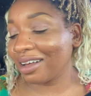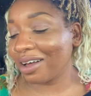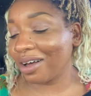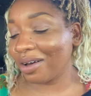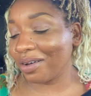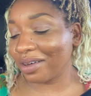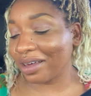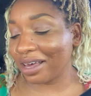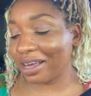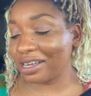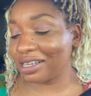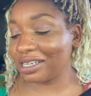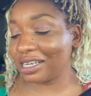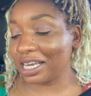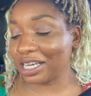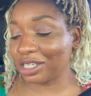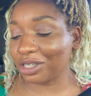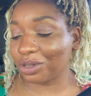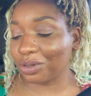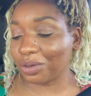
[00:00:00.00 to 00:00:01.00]
Okay,
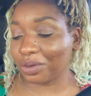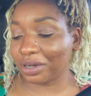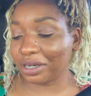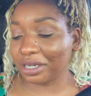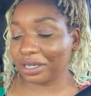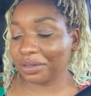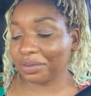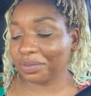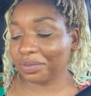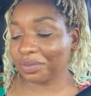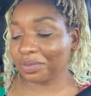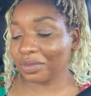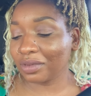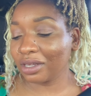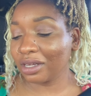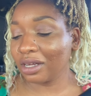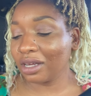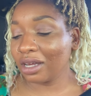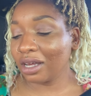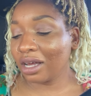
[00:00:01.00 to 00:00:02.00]
next story.
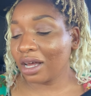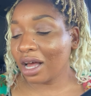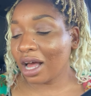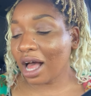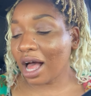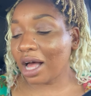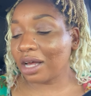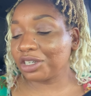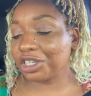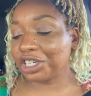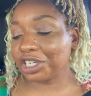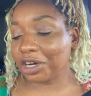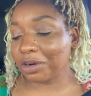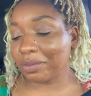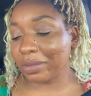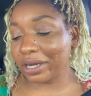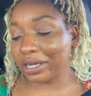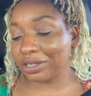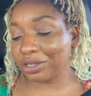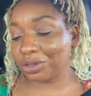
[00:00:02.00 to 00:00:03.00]
I'll share
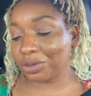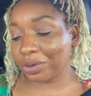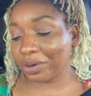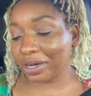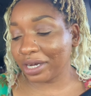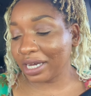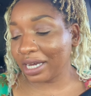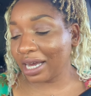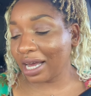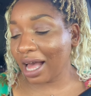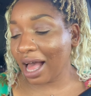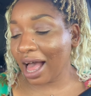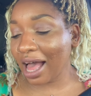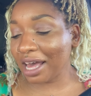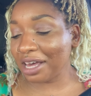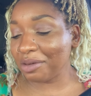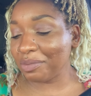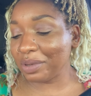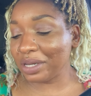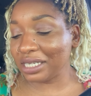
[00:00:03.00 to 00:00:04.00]
my story.
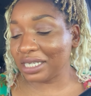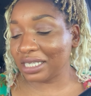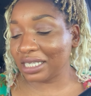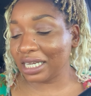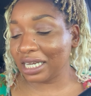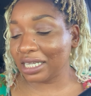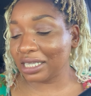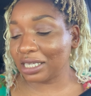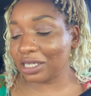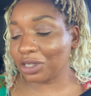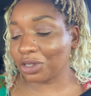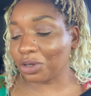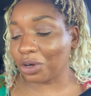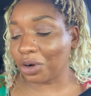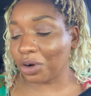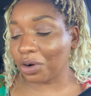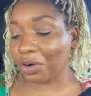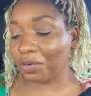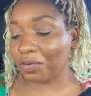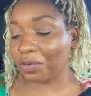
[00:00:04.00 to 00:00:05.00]
I had been seeing this
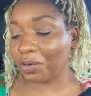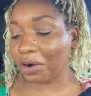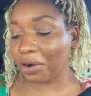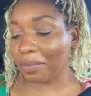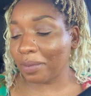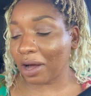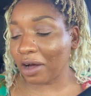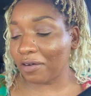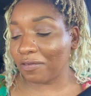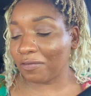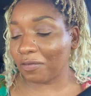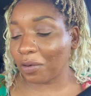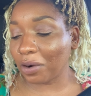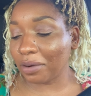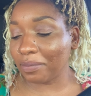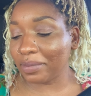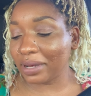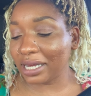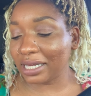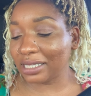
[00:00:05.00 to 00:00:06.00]
girl for about 4
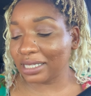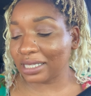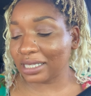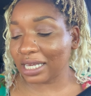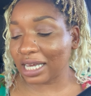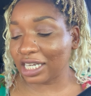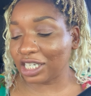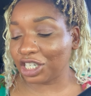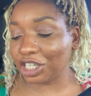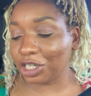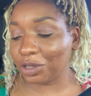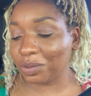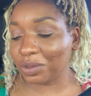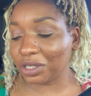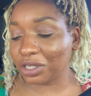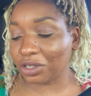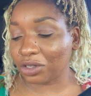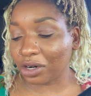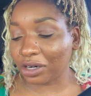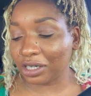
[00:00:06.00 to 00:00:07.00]
months and she
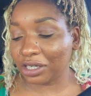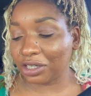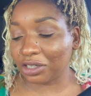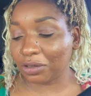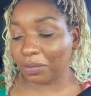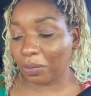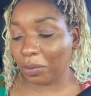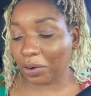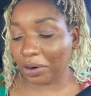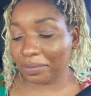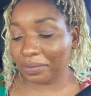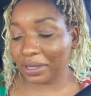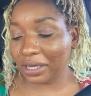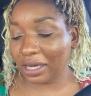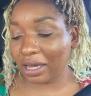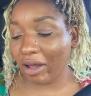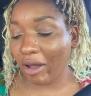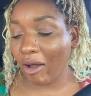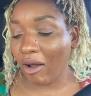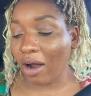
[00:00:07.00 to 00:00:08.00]
was starting to bore
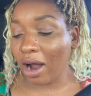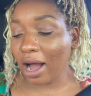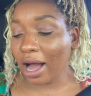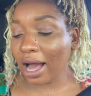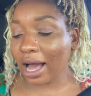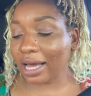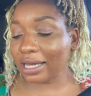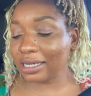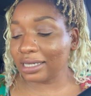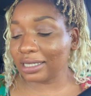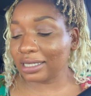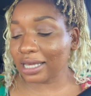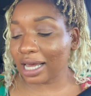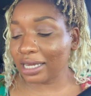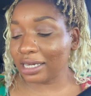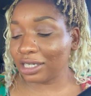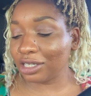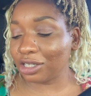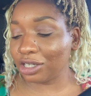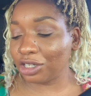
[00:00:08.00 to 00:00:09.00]
me. I
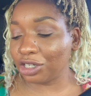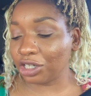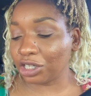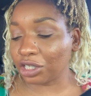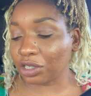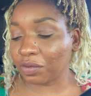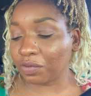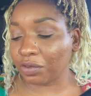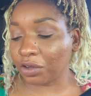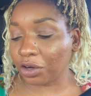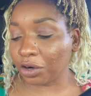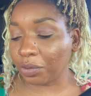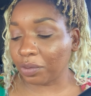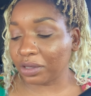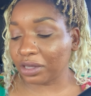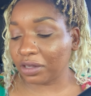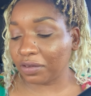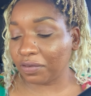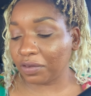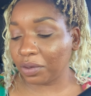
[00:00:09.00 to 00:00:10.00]
decided to just flirt
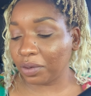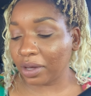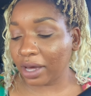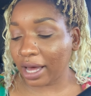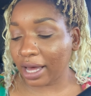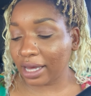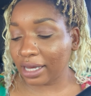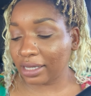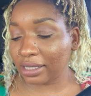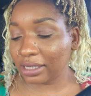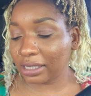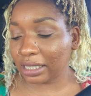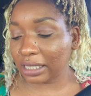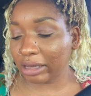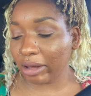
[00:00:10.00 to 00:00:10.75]
with a few guys